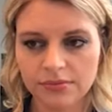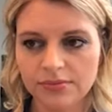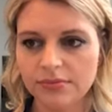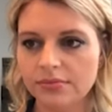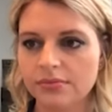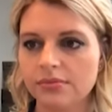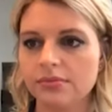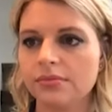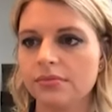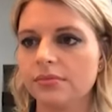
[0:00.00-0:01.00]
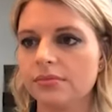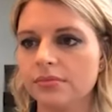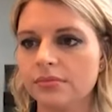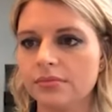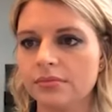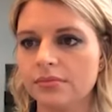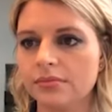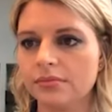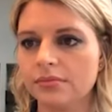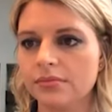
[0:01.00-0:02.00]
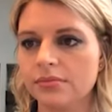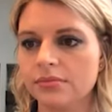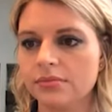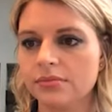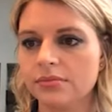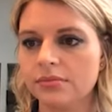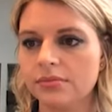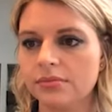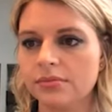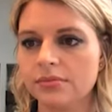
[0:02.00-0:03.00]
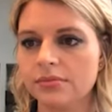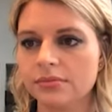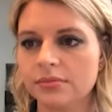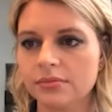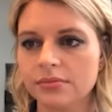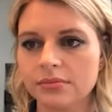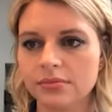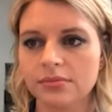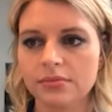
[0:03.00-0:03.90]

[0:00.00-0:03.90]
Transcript: [no speech]